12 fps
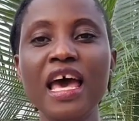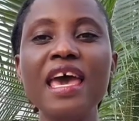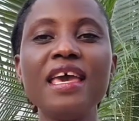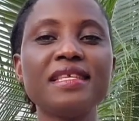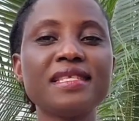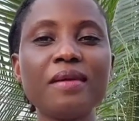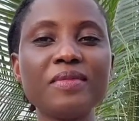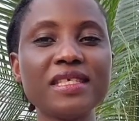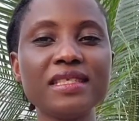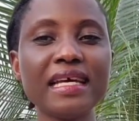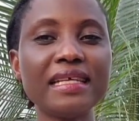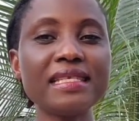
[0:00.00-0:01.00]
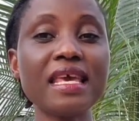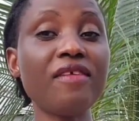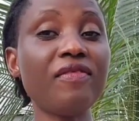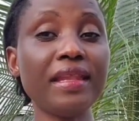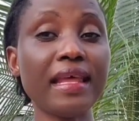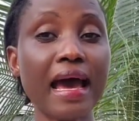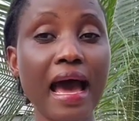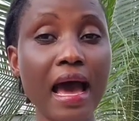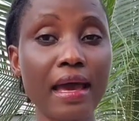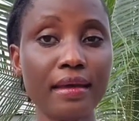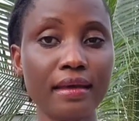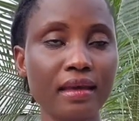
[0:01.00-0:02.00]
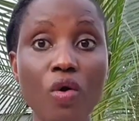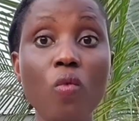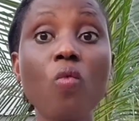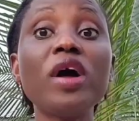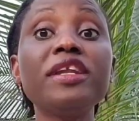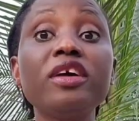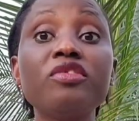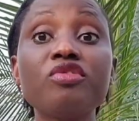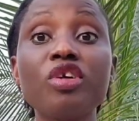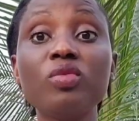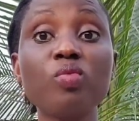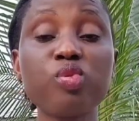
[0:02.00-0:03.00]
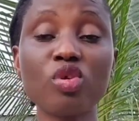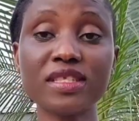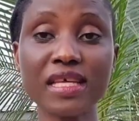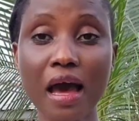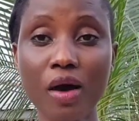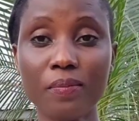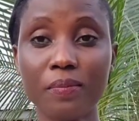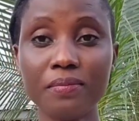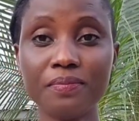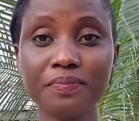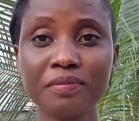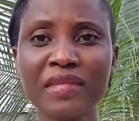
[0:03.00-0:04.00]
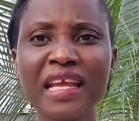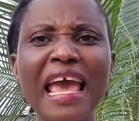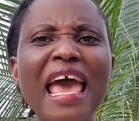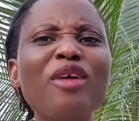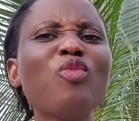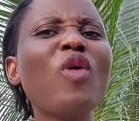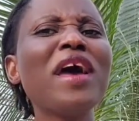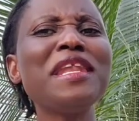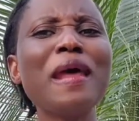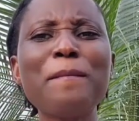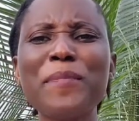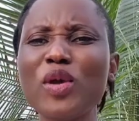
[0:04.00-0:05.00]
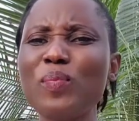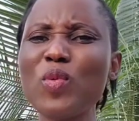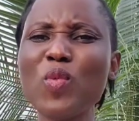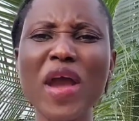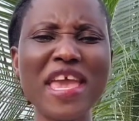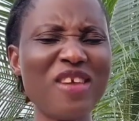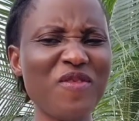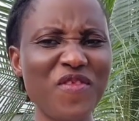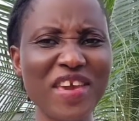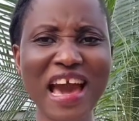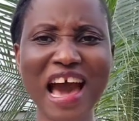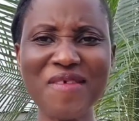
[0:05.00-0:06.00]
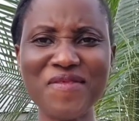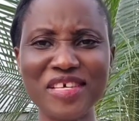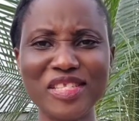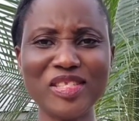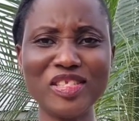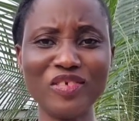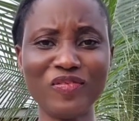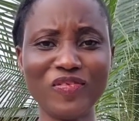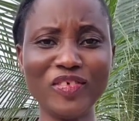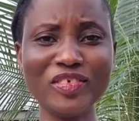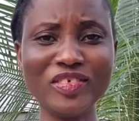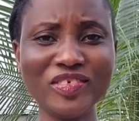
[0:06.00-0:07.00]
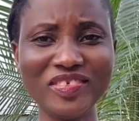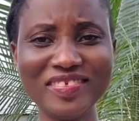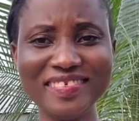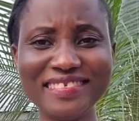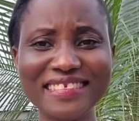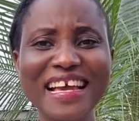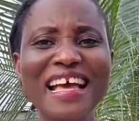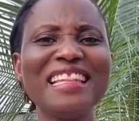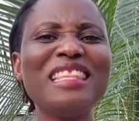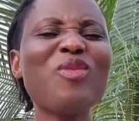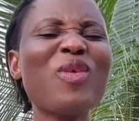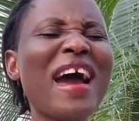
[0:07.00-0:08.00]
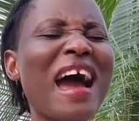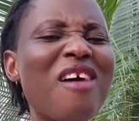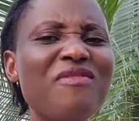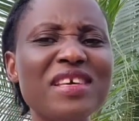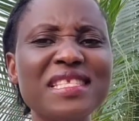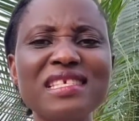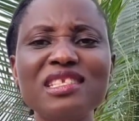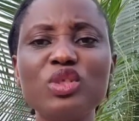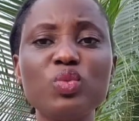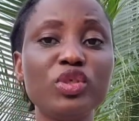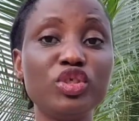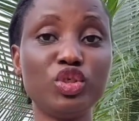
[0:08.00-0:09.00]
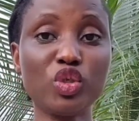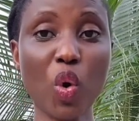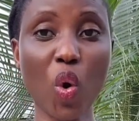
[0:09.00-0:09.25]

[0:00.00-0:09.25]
is something that even the eye, what the drone brought out. And when the people were even harvesting the food, they were harvesting it with joy.